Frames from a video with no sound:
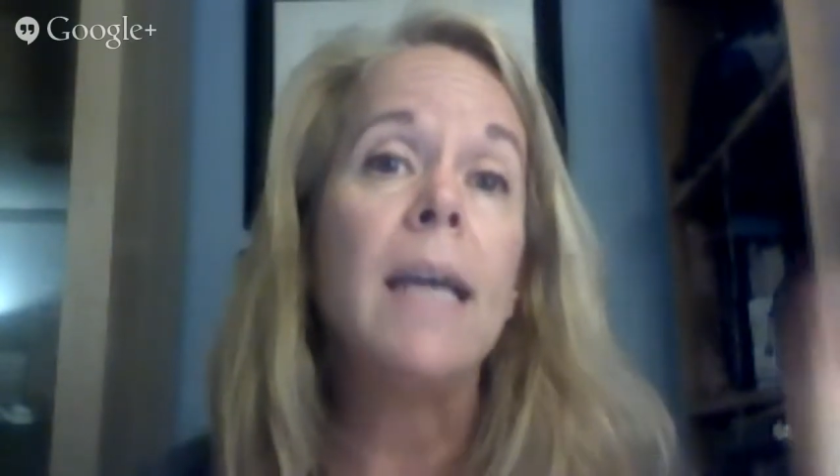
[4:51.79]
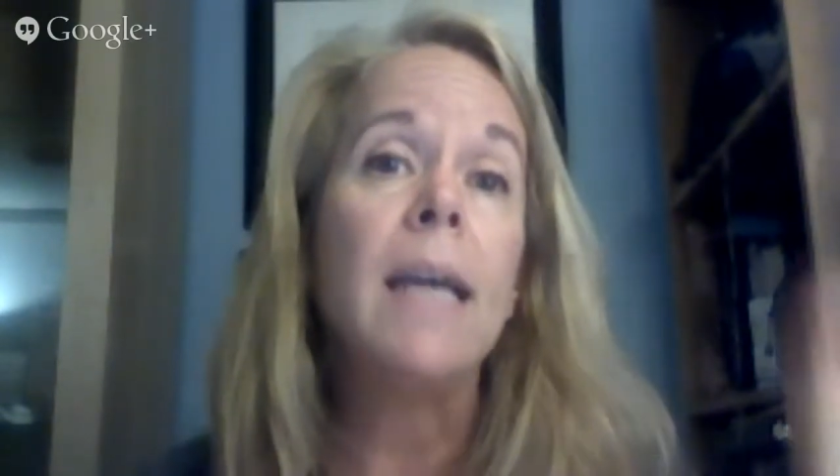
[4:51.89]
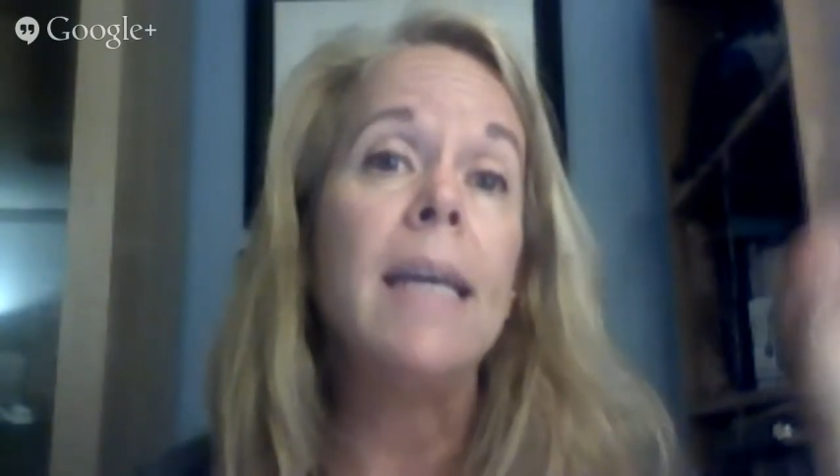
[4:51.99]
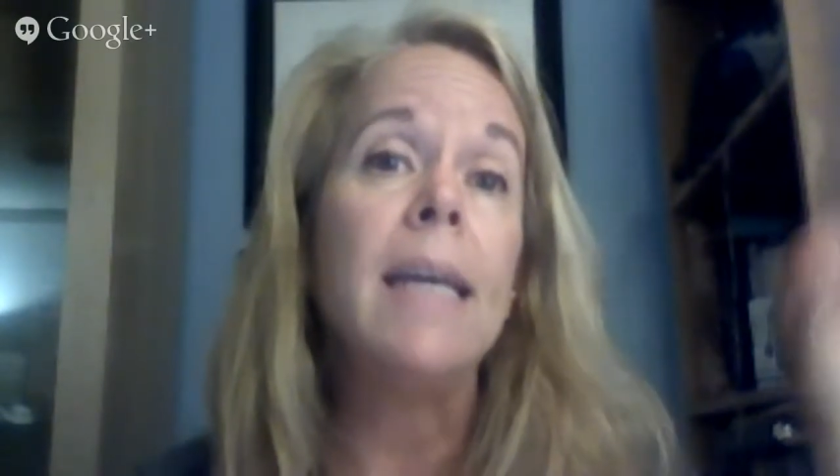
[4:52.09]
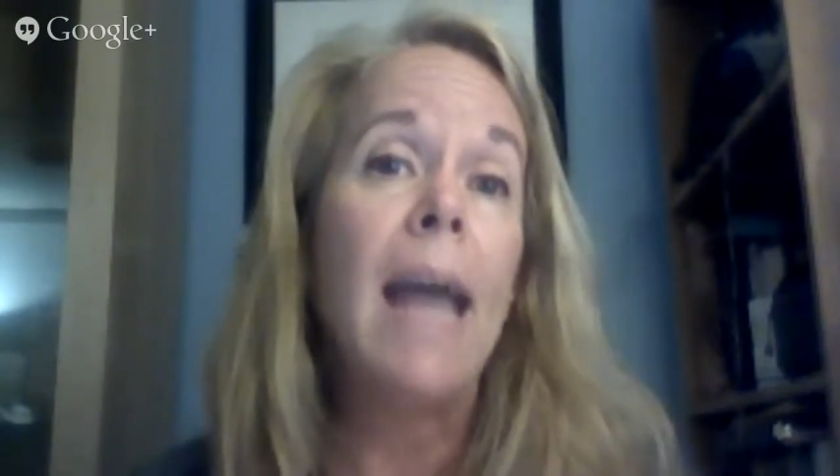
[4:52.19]

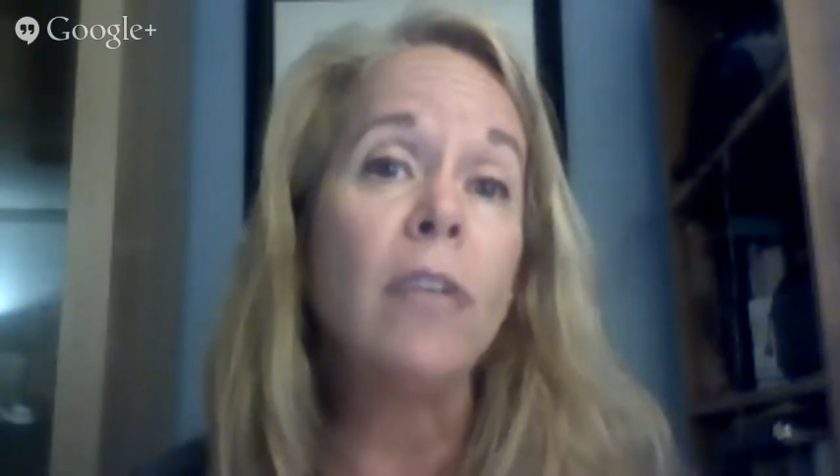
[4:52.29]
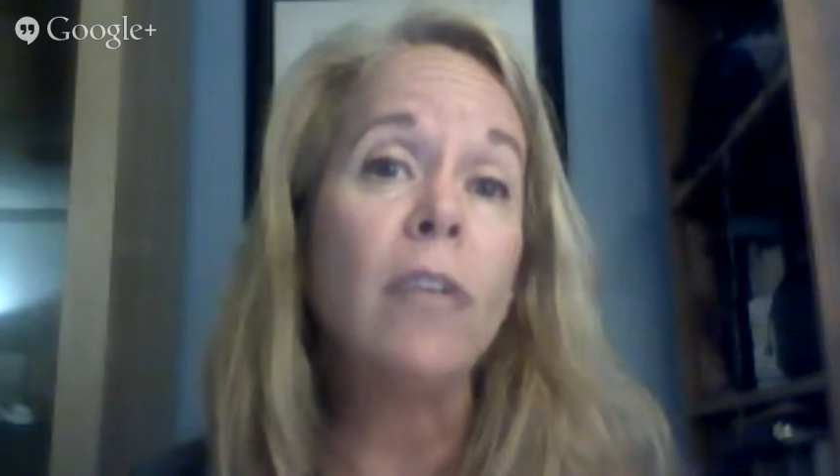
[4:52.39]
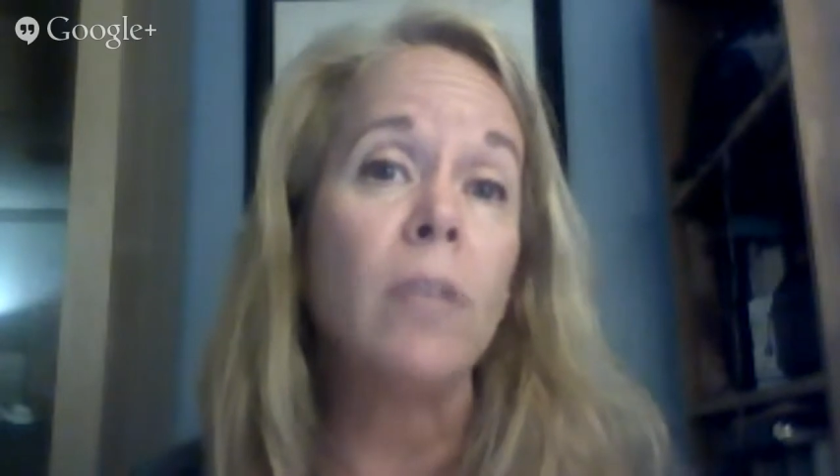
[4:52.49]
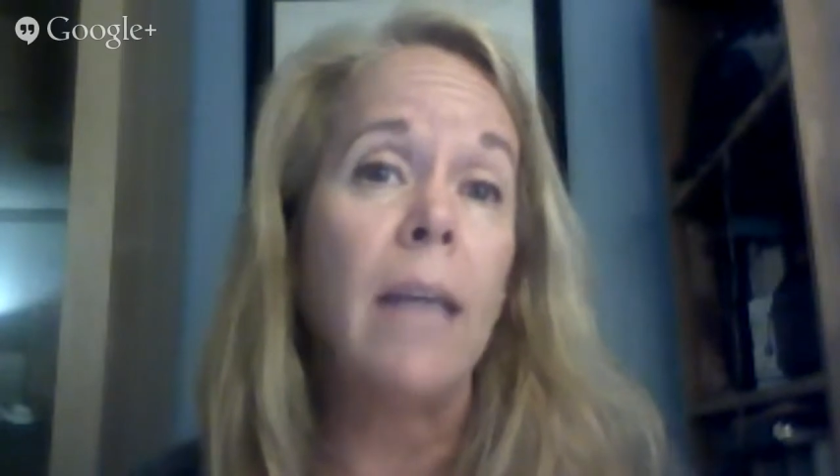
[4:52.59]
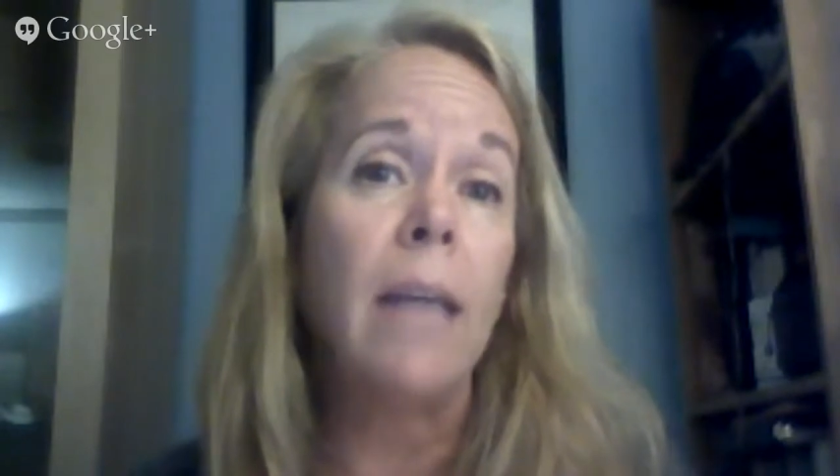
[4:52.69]

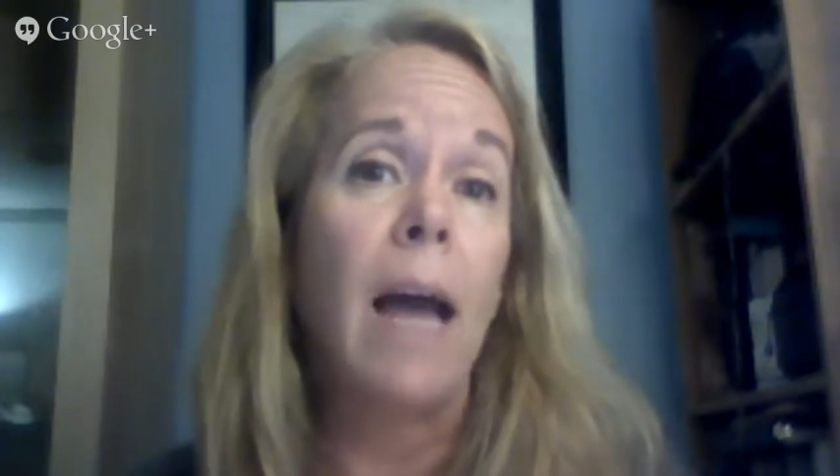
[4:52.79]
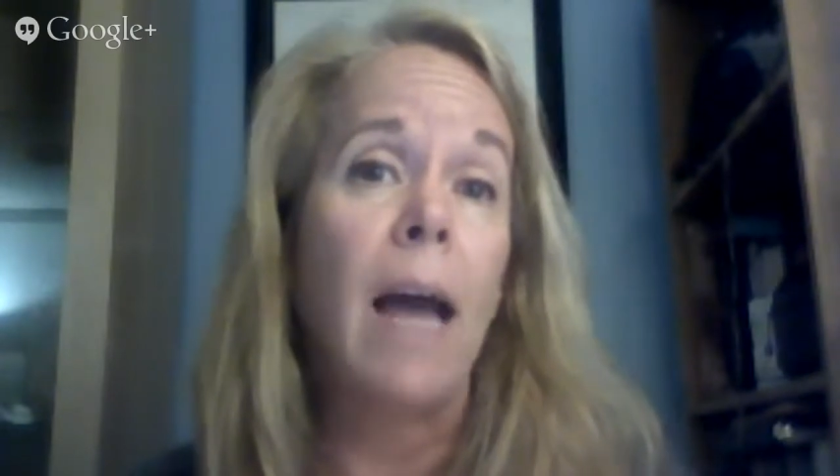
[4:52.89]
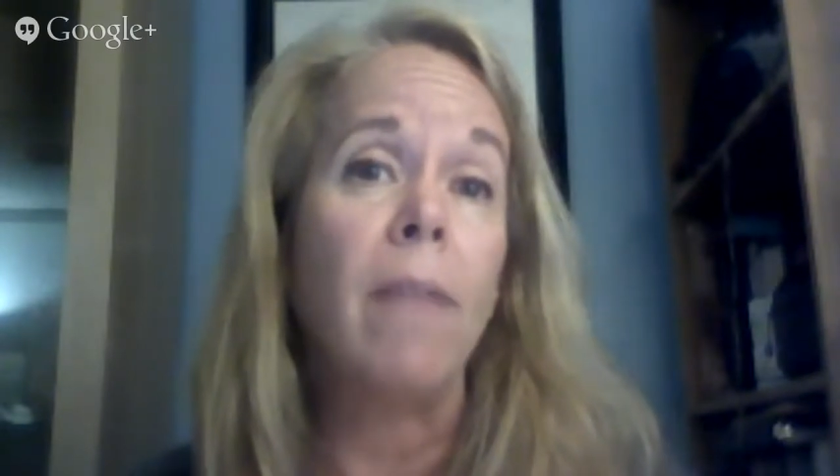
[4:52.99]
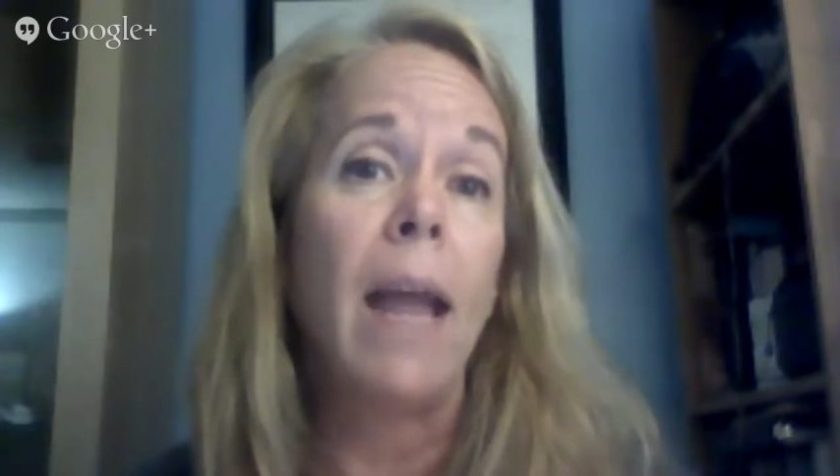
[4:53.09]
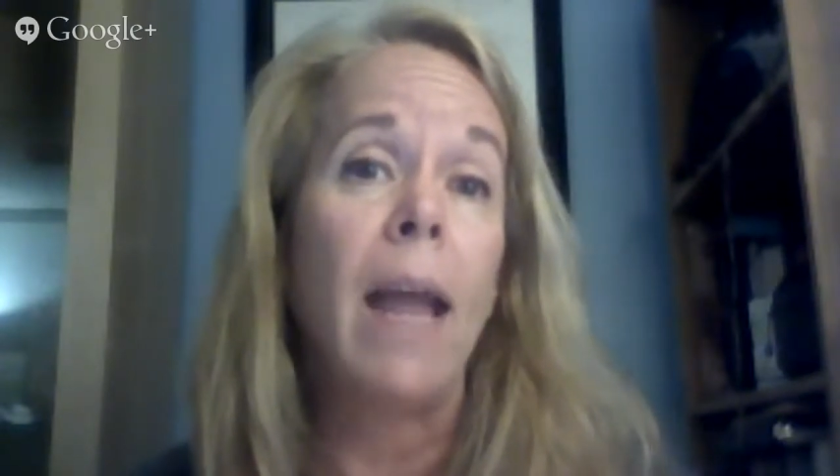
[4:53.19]
naturally
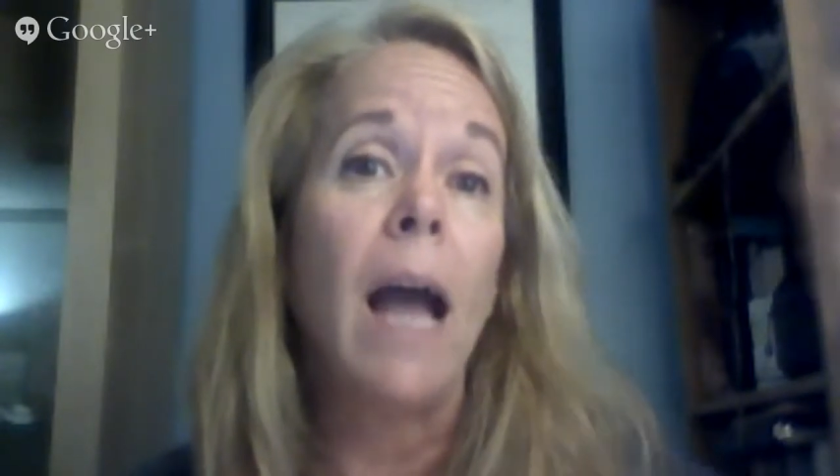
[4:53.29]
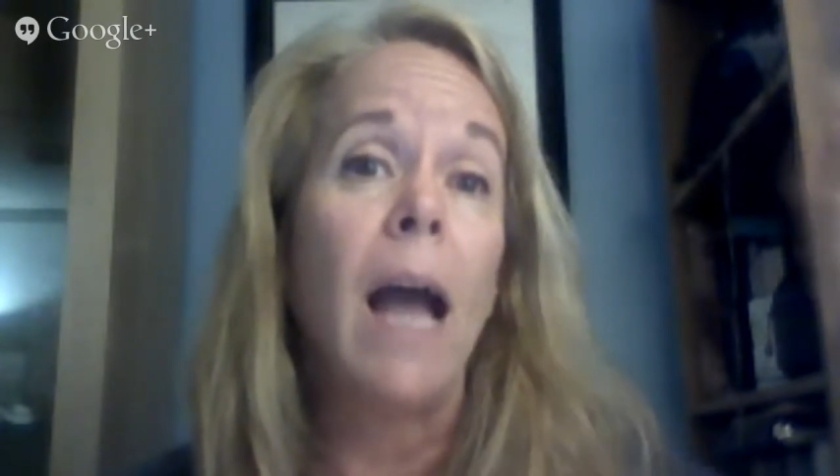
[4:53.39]
have a